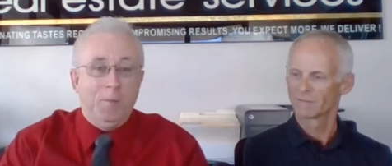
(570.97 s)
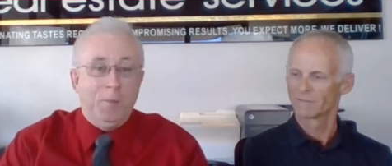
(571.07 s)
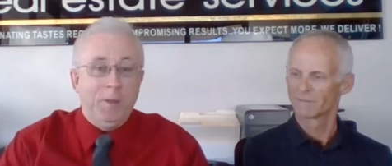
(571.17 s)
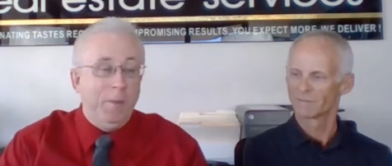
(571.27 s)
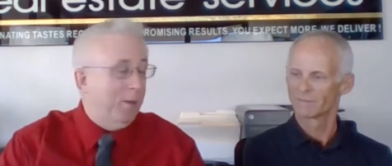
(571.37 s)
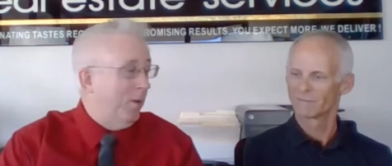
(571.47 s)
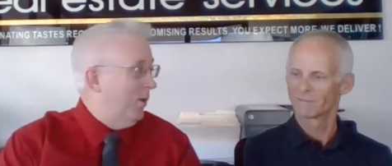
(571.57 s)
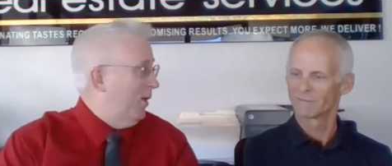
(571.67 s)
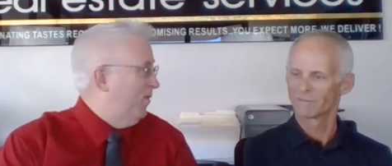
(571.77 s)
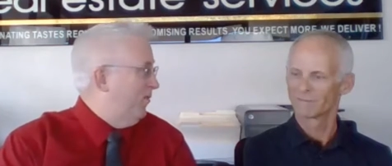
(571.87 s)
Speaker 1: it'll bring back all
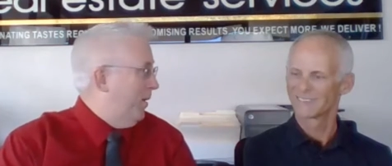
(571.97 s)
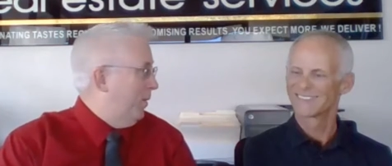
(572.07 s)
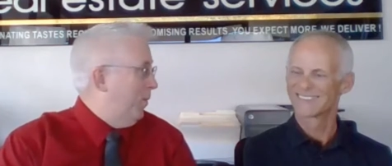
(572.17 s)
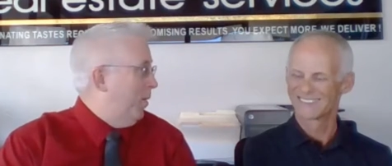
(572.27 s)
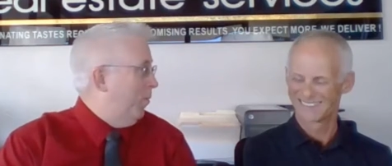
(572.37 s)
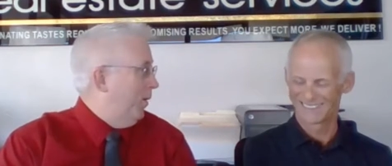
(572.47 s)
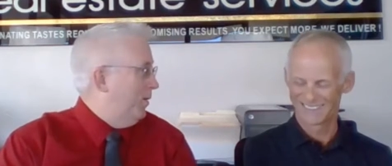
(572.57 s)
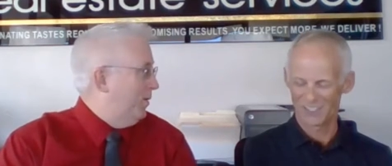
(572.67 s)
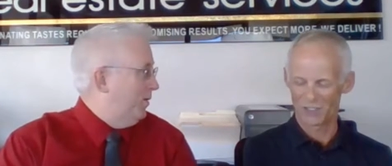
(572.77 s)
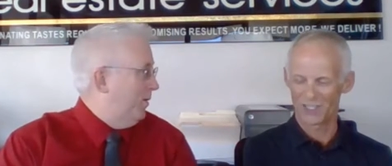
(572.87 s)
kinds of family
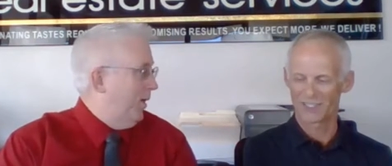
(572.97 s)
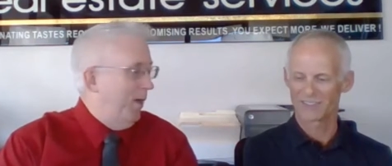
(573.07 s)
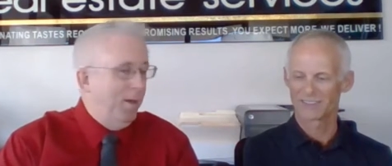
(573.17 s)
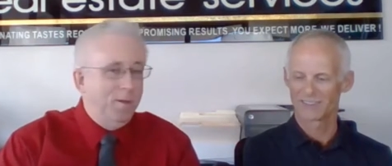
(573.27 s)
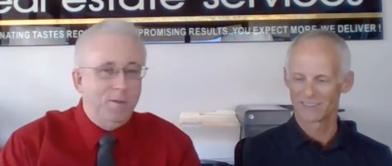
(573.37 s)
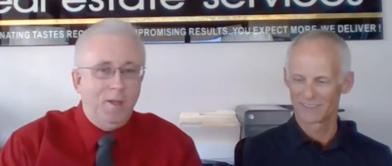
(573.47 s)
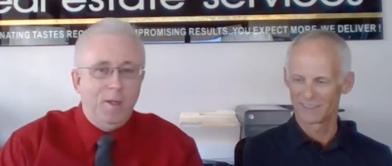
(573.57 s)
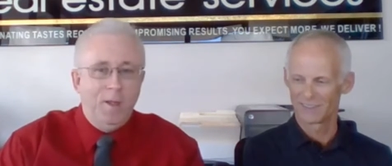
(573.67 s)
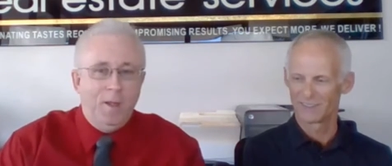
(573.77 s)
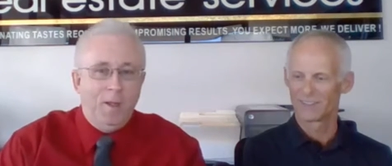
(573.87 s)
memories. Oh, yes. And
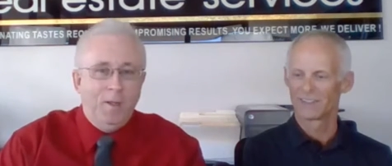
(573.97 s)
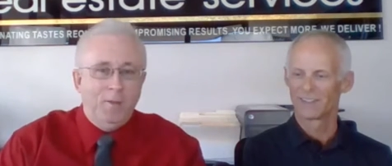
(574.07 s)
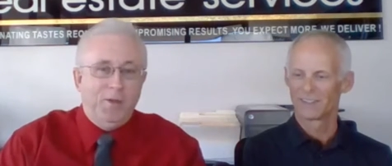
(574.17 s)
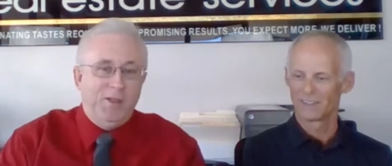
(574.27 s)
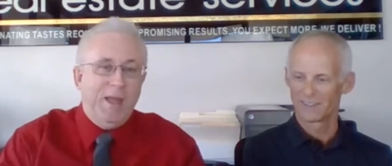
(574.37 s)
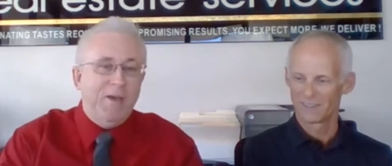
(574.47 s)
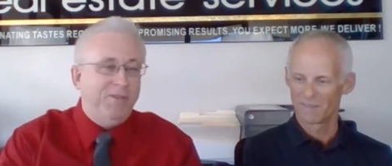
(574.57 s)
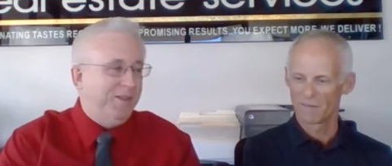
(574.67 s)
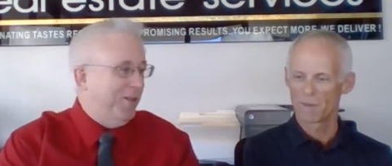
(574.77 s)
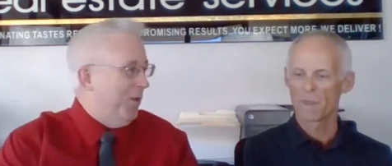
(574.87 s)
uh, you can
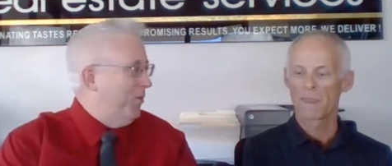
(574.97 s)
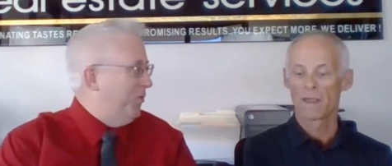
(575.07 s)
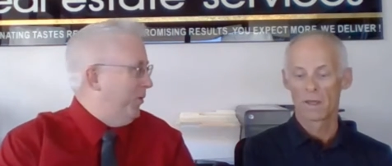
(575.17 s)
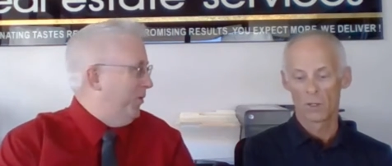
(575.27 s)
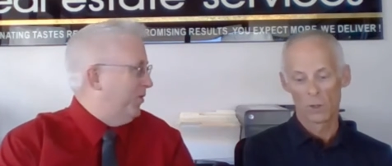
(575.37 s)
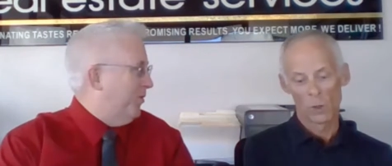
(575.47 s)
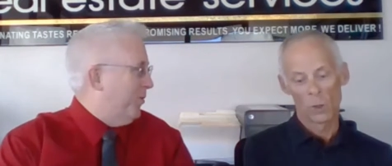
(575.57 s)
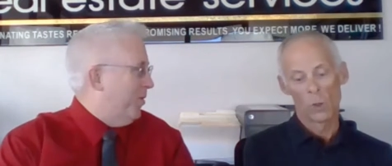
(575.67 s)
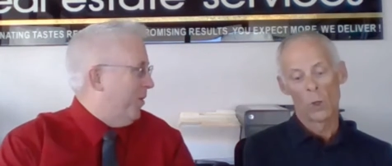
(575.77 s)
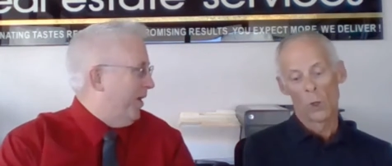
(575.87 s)
laugh at the clothes we used to
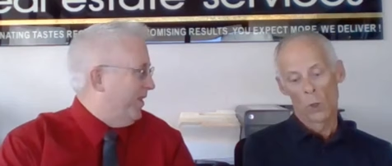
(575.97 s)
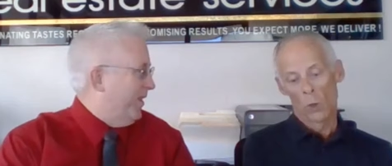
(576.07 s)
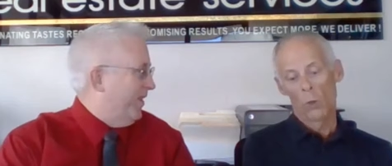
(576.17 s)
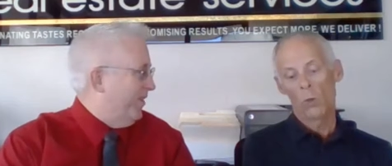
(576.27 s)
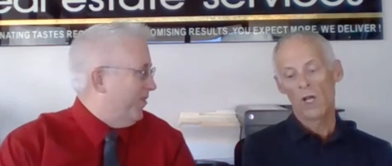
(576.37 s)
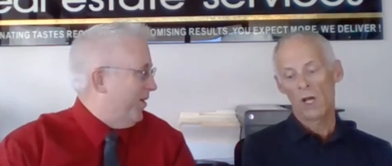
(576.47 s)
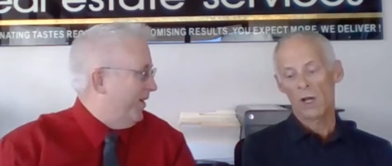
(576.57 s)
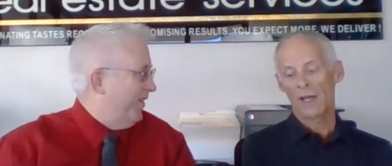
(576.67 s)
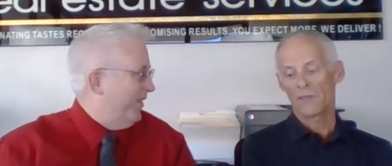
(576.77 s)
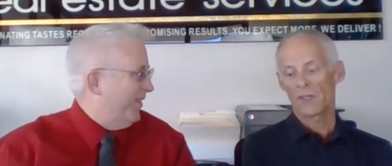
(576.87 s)
wear back then. Well,
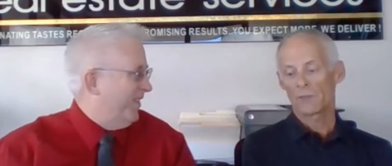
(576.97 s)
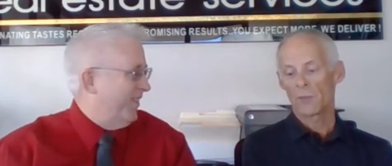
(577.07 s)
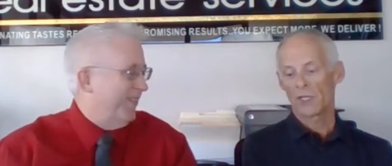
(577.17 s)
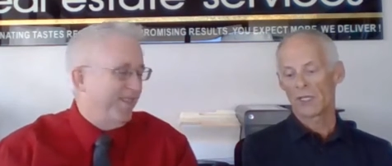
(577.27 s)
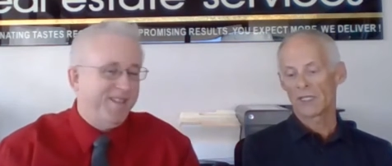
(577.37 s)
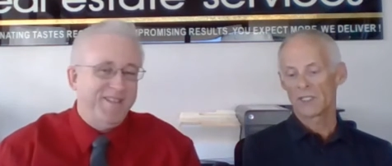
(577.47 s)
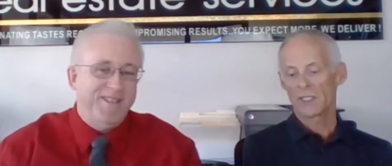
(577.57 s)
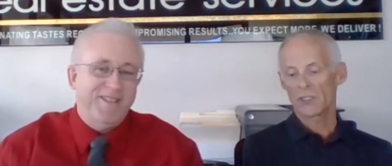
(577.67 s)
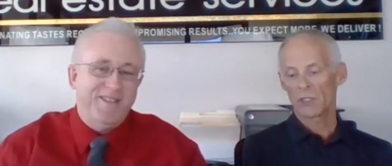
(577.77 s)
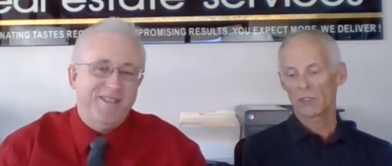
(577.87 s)
right? I
Speaker 2: think, but in a
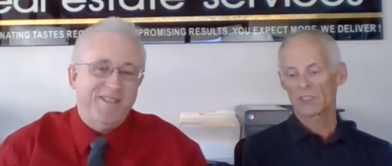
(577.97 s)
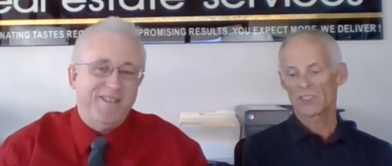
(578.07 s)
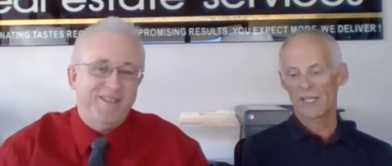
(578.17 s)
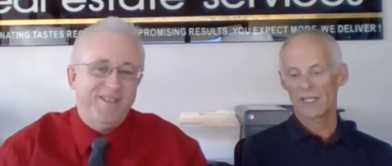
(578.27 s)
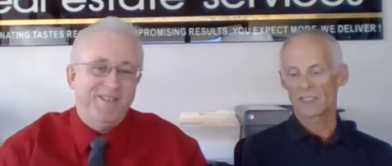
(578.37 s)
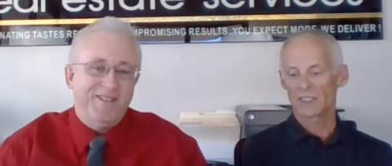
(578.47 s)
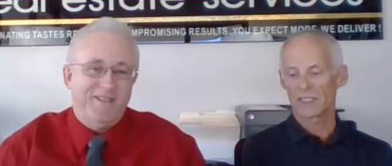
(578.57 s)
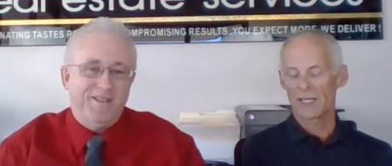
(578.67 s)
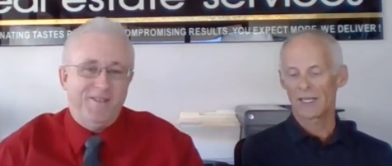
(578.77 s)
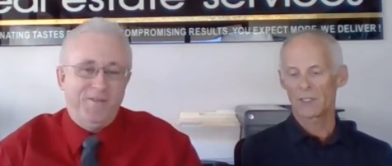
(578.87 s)
digital sense,
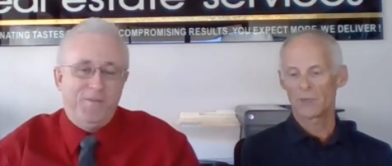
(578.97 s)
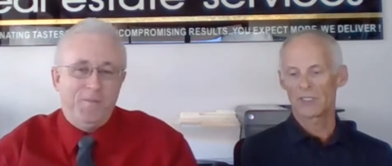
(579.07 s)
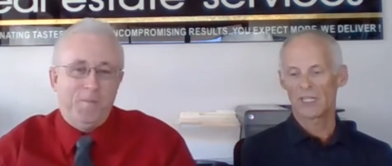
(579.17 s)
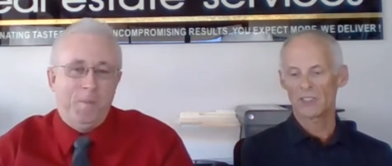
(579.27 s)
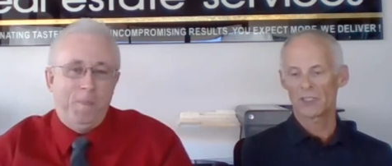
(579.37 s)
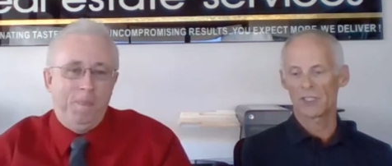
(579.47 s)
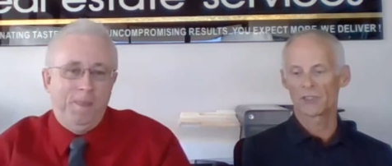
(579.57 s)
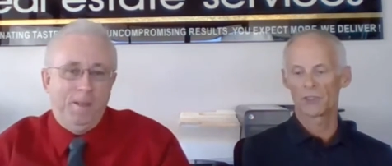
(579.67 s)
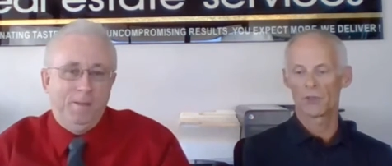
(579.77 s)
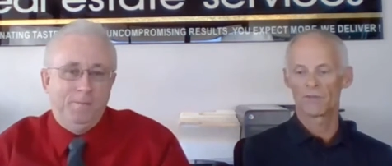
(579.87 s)
the documentation
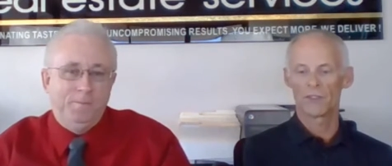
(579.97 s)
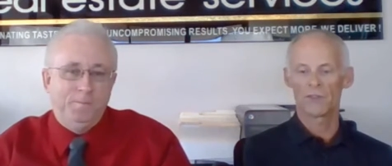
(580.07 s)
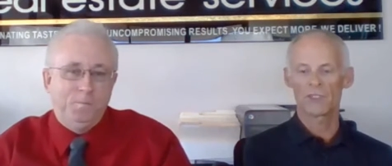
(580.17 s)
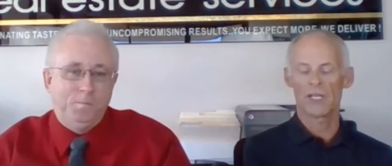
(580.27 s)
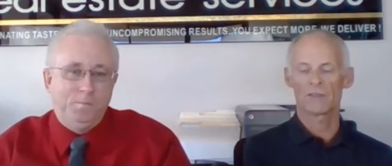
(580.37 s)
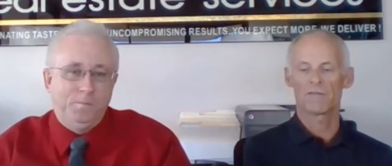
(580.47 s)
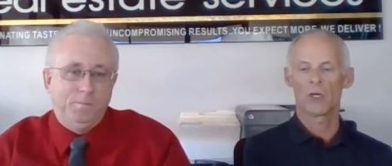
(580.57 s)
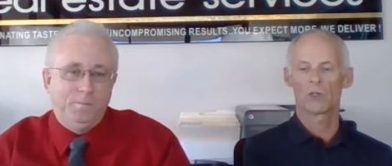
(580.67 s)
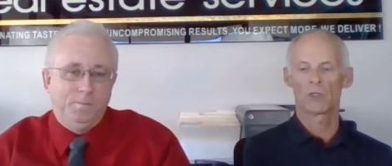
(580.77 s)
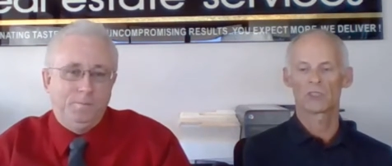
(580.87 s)
issue, if you take
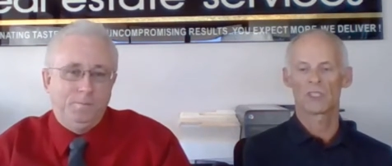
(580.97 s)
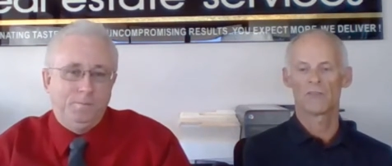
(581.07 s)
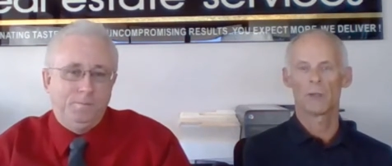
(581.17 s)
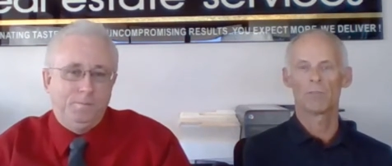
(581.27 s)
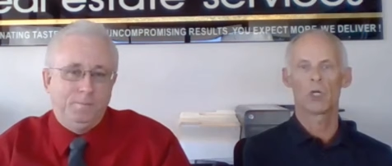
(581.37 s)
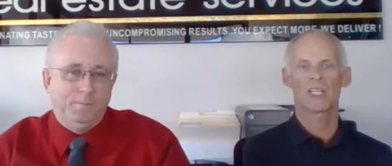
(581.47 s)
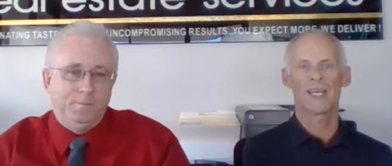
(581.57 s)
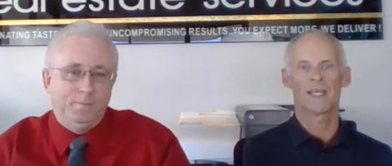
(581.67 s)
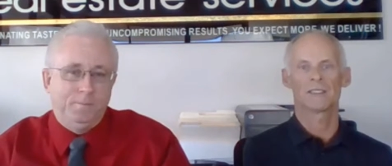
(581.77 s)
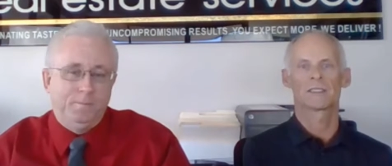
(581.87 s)
photos of a
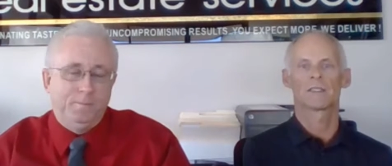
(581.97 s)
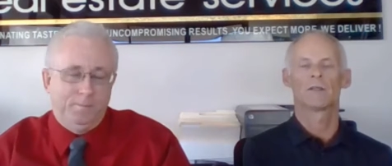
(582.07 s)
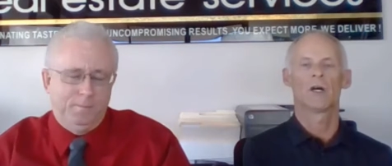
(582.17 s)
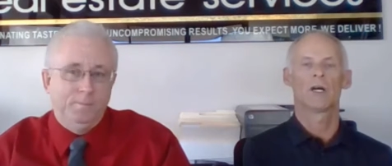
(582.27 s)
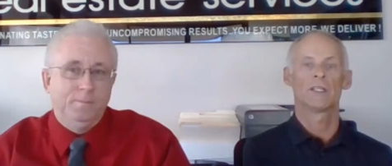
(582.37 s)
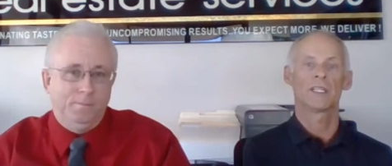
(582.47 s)
bookcase on